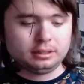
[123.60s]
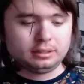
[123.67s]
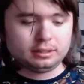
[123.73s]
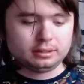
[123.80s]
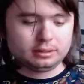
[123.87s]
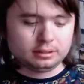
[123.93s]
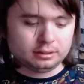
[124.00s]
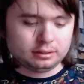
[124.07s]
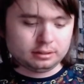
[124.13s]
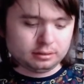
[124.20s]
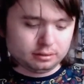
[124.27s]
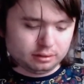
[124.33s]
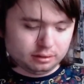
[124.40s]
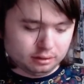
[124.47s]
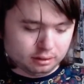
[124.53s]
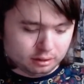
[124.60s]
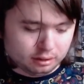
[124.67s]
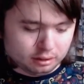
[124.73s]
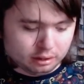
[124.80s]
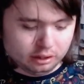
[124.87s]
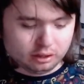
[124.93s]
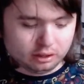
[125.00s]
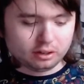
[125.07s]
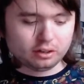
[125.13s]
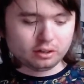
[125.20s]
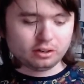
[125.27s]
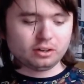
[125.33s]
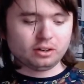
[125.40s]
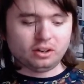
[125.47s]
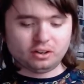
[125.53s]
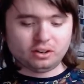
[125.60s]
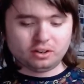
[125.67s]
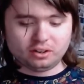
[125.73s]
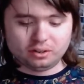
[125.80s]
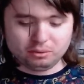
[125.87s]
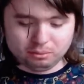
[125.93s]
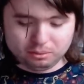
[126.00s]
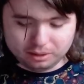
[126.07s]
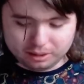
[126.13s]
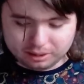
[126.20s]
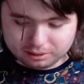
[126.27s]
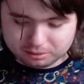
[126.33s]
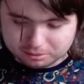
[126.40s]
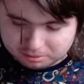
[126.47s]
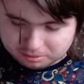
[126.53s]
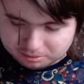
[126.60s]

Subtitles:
And then, oh wow.